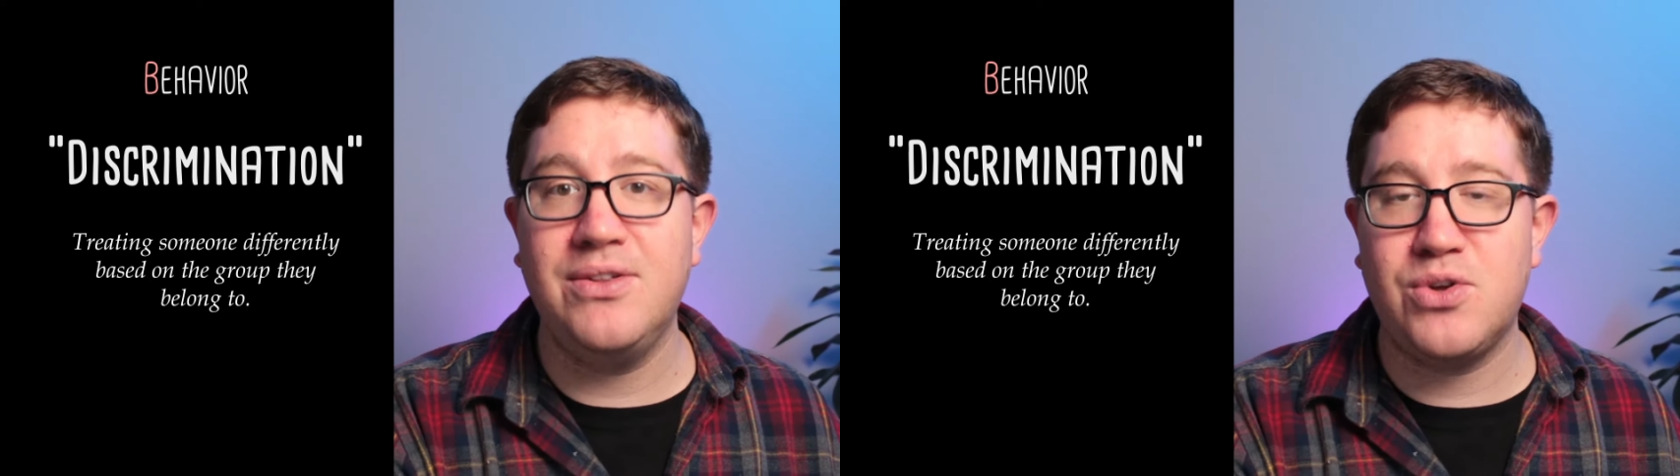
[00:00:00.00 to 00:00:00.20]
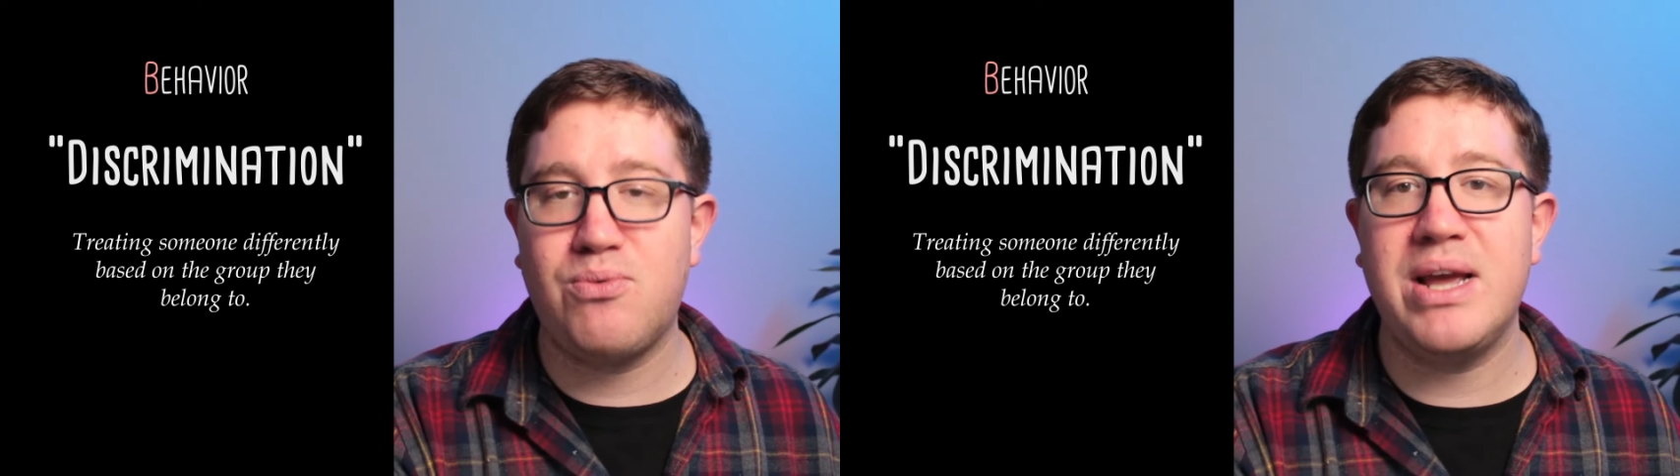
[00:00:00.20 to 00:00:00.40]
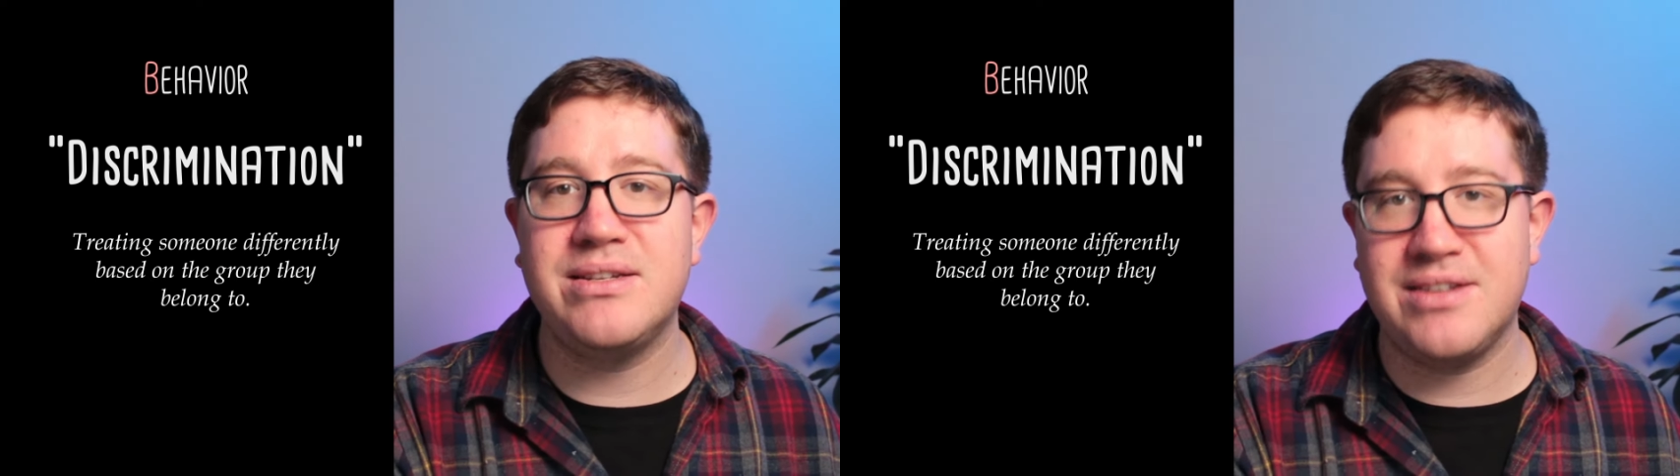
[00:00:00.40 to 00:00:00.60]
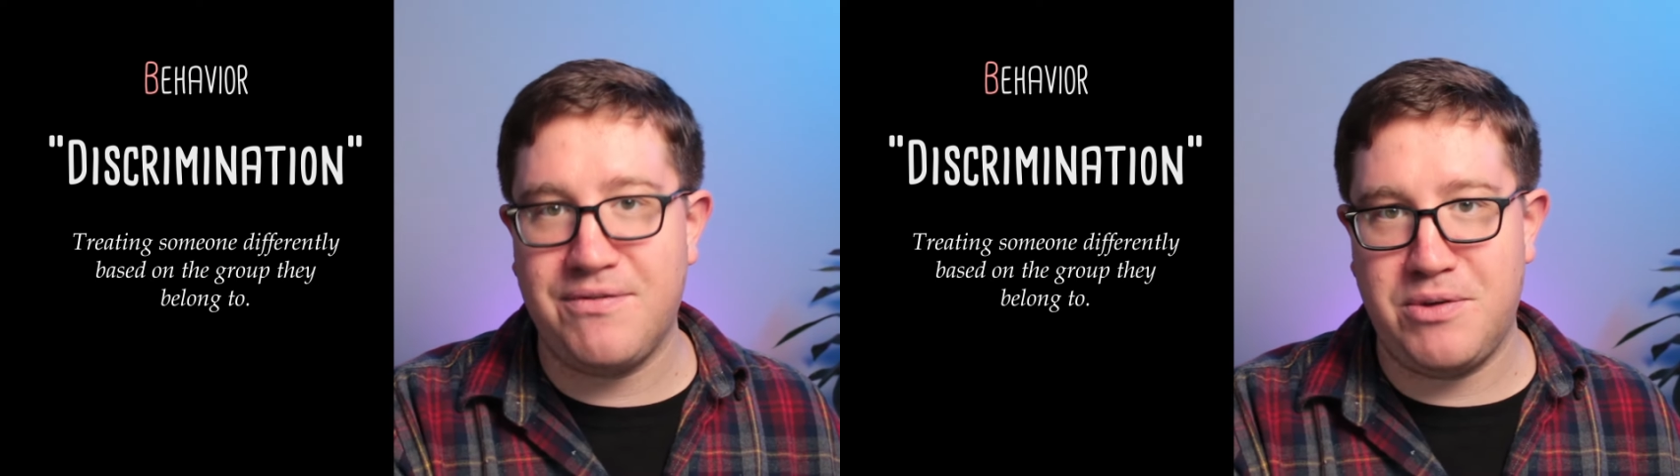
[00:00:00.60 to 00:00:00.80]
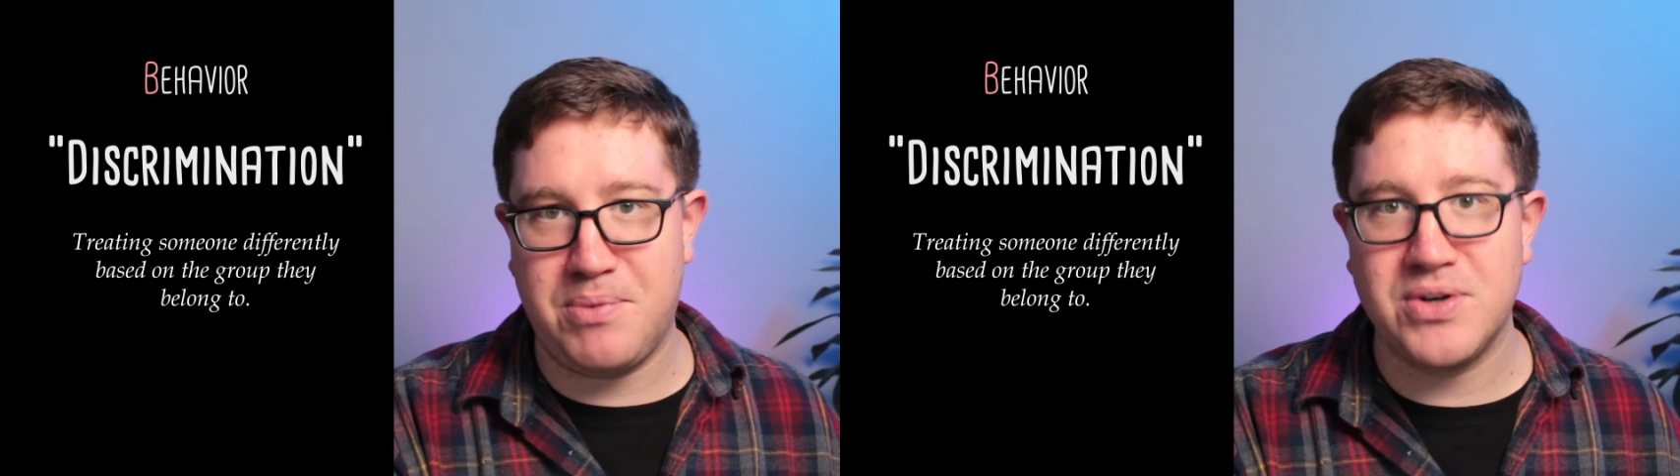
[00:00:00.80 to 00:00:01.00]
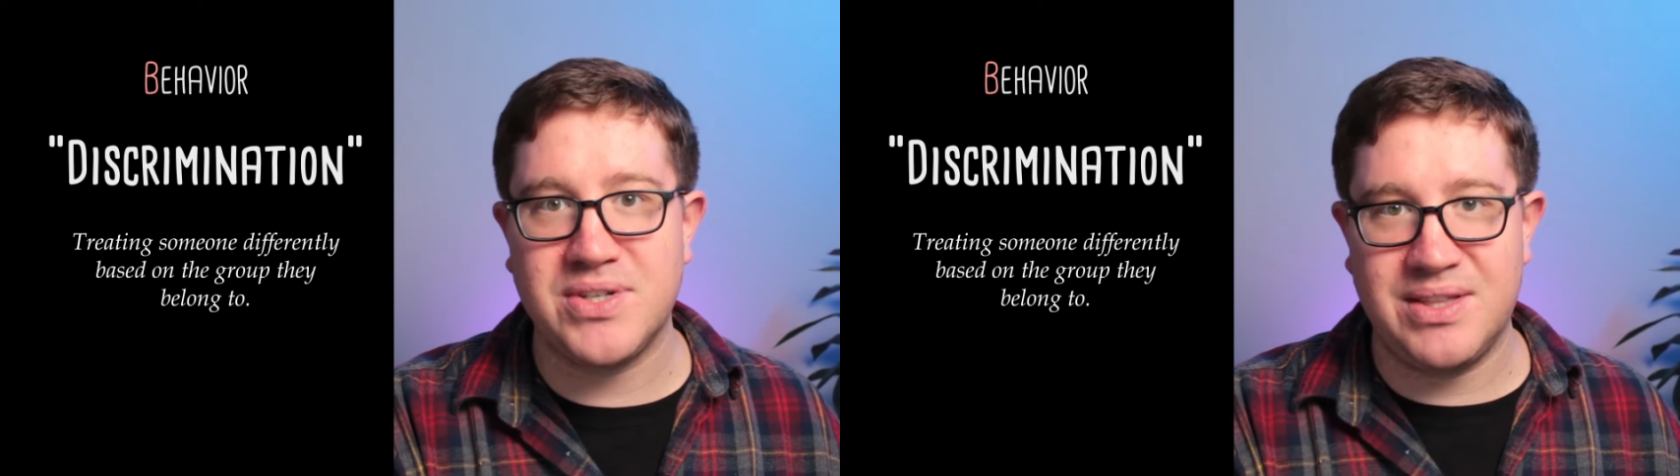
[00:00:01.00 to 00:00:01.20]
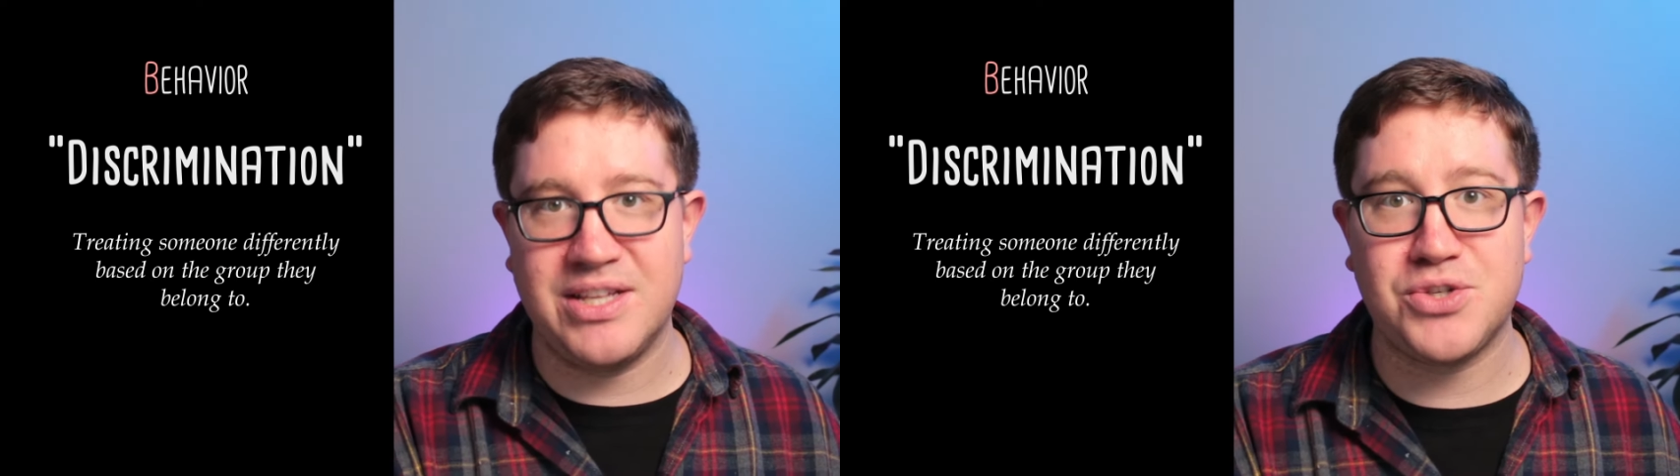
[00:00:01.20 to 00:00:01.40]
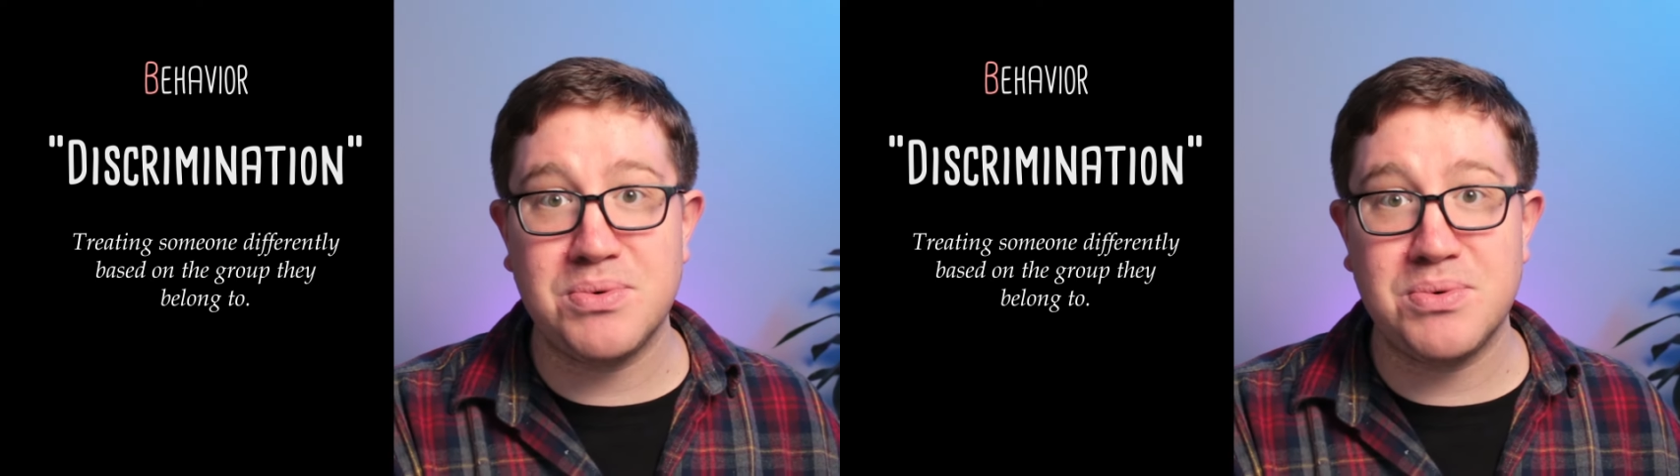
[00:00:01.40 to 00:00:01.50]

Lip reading: the race of the person that's